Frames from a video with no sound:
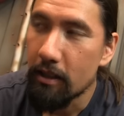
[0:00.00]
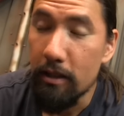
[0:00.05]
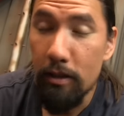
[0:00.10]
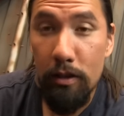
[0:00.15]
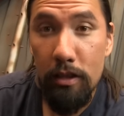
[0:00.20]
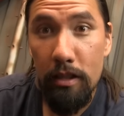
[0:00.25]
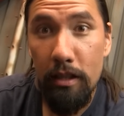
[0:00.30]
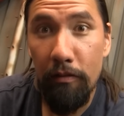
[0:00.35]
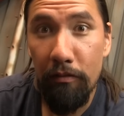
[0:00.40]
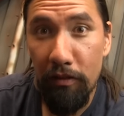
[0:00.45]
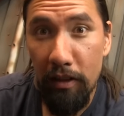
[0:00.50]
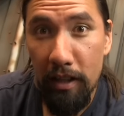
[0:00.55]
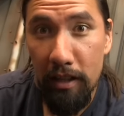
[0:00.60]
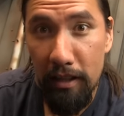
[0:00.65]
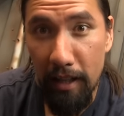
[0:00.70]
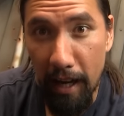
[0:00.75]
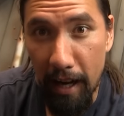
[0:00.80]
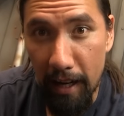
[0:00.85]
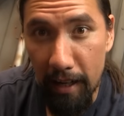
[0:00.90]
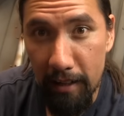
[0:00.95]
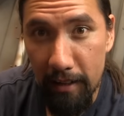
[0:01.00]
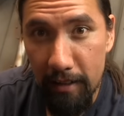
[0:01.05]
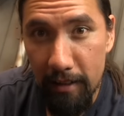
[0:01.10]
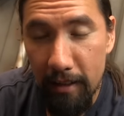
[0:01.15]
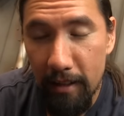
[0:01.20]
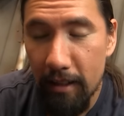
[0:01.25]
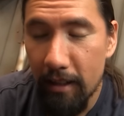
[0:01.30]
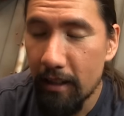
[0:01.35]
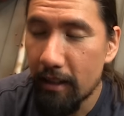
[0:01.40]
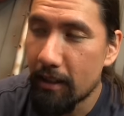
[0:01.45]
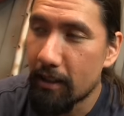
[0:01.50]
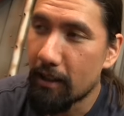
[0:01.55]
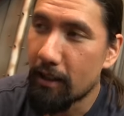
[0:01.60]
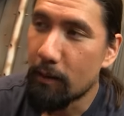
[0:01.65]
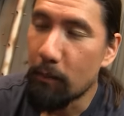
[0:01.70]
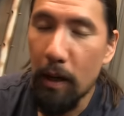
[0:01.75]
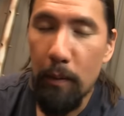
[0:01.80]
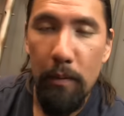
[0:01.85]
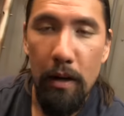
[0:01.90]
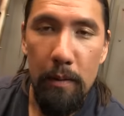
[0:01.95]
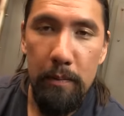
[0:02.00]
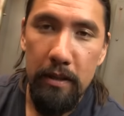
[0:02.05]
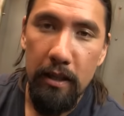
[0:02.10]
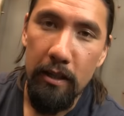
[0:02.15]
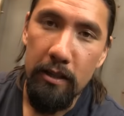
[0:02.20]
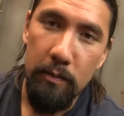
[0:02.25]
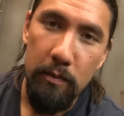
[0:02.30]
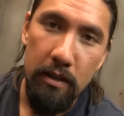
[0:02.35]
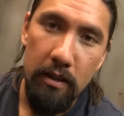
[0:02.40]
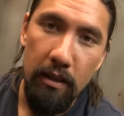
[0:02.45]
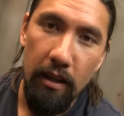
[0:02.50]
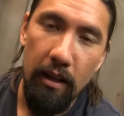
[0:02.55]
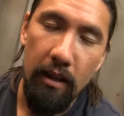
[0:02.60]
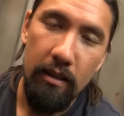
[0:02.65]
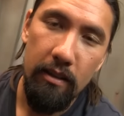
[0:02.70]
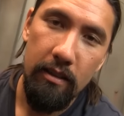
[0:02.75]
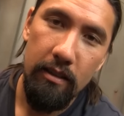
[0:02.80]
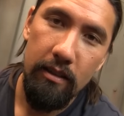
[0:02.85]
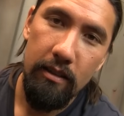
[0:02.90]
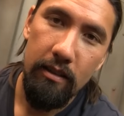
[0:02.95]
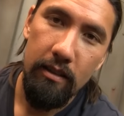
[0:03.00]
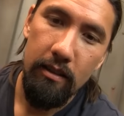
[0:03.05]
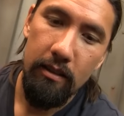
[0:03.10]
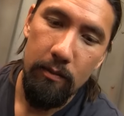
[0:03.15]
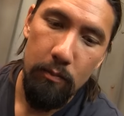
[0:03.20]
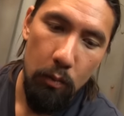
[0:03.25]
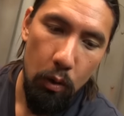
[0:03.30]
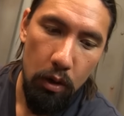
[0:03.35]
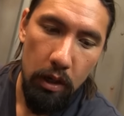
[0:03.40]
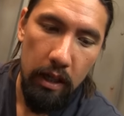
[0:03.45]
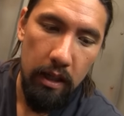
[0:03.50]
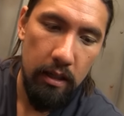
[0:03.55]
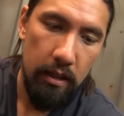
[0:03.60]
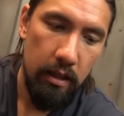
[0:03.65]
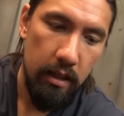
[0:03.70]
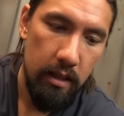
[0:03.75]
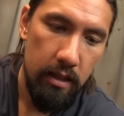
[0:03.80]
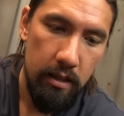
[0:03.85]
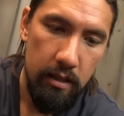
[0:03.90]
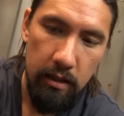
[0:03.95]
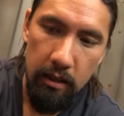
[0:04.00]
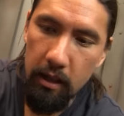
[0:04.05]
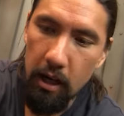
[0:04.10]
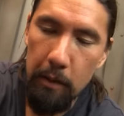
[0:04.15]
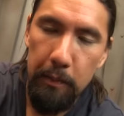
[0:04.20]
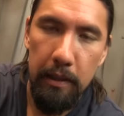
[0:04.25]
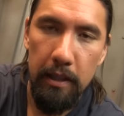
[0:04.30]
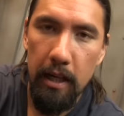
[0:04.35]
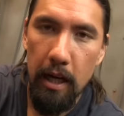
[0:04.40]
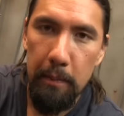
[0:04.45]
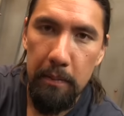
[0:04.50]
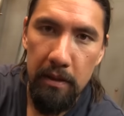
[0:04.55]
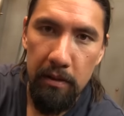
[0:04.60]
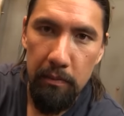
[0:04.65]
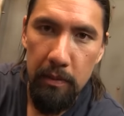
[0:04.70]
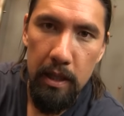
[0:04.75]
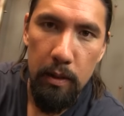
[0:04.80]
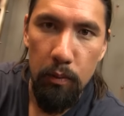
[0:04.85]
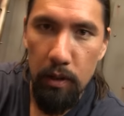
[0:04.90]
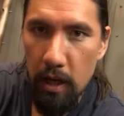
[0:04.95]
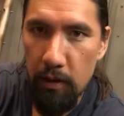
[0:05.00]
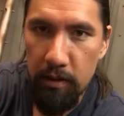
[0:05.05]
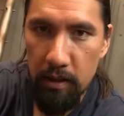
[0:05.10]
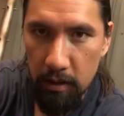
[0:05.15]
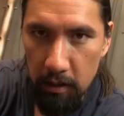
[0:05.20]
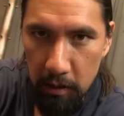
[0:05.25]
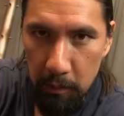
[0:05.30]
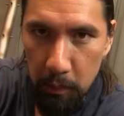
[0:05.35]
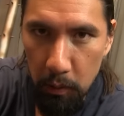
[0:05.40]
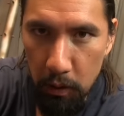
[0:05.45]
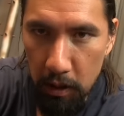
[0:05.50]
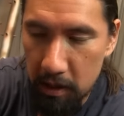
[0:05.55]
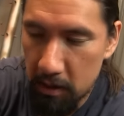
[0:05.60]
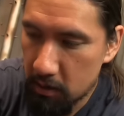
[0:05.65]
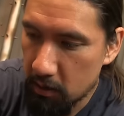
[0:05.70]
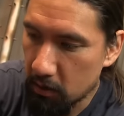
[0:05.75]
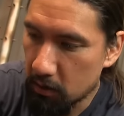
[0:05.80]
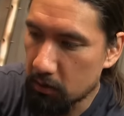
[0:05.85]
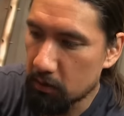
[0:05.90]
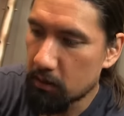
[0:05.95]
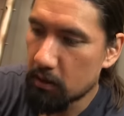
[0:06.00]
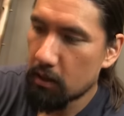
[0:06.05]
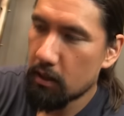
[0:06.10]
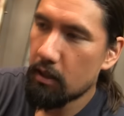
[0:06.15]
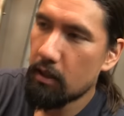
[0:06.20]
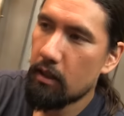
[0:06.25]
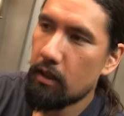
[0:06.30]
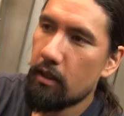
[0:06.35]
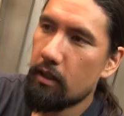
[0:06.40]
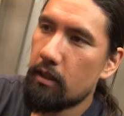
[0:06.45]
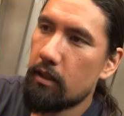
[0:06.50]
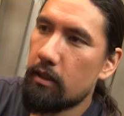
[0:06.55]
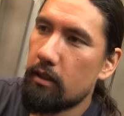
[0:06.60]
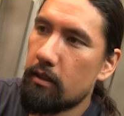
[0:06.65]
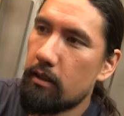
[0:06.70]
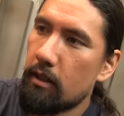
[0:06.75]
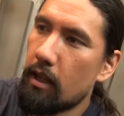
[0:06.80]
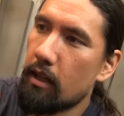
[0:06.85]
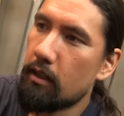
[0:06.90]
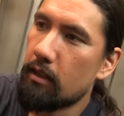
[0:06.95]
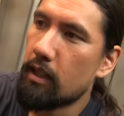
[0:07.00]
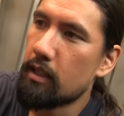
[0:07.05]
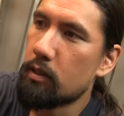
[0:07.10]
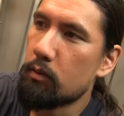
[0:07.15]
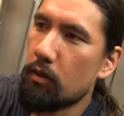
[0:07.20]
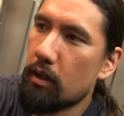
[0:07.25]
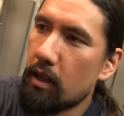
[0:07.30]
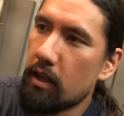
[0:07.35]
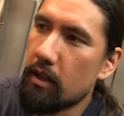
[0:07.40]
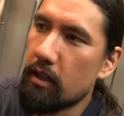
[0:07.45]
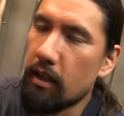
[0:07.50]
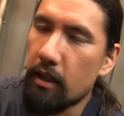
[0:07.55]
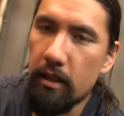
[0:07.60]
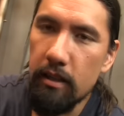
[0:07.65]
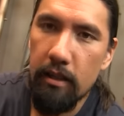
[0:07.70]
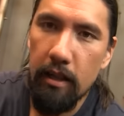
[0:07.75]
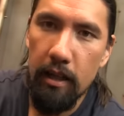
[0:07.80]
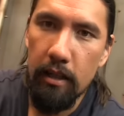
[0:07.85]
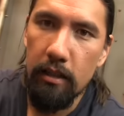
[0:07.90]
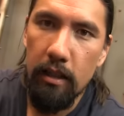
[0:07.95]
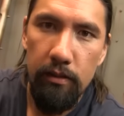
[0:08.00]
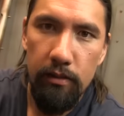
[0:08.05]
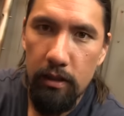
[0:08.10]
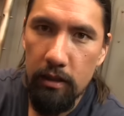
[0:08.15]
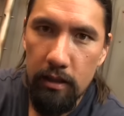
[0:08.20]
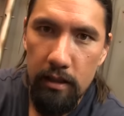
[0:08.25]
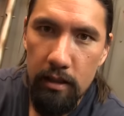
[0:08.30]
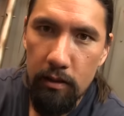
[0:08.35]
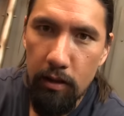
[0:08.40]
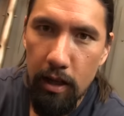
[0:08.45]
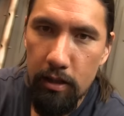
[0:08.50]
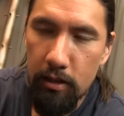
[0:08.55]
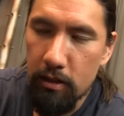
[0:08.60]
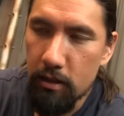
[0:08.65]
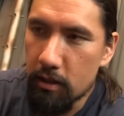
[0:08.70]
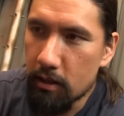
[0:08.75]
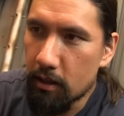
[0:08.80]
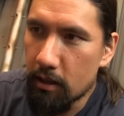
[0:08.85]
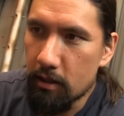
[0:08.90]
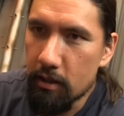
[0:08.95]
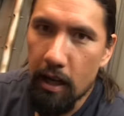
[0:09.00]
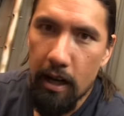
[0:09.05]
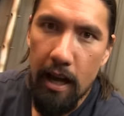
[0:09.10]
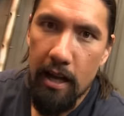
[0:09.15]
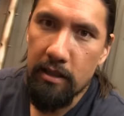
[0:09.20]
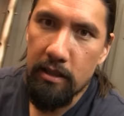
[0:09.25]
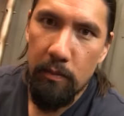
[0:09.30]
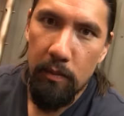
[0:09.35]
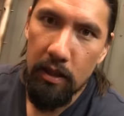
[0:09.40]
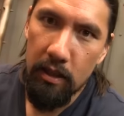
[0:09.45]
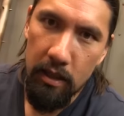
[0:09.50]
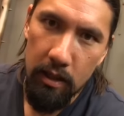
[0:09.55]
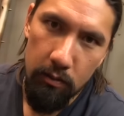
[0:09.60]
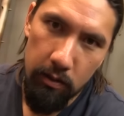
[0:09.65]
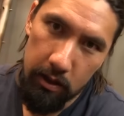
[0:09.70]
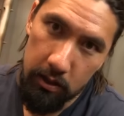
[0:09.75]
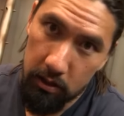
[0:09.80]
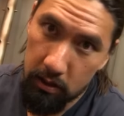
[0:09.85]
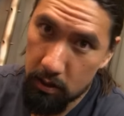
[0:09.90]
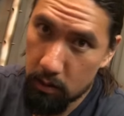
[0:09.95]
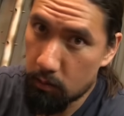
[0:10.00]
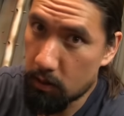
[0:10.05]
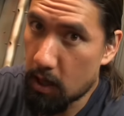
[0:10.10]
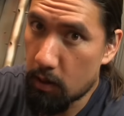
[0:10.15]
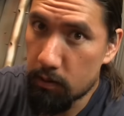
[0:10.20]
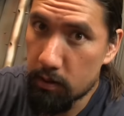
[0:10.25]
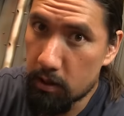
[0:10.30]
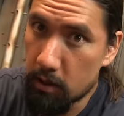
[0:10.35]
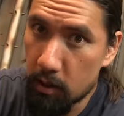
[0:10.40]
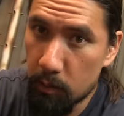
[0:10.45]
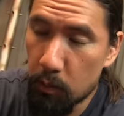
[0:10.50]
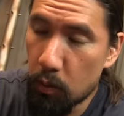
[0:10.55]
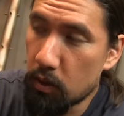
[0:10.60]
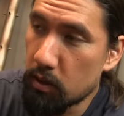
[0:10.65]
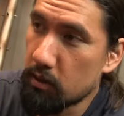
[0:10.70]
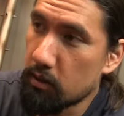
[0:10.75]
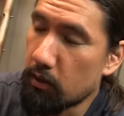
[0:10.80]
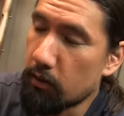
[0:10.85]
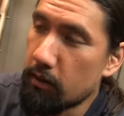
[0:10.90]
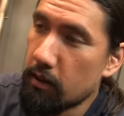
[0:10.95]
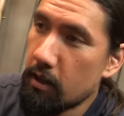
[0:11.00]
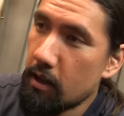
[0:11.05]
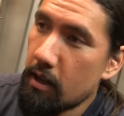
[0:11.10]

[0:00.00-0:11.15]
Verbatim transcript: So stuff like that. And my mom tells me that Morgan is a carbon copy of me when I was a little boy. So that's why I, I, love all these questions, because I asked a million questions when I was a young boy, too.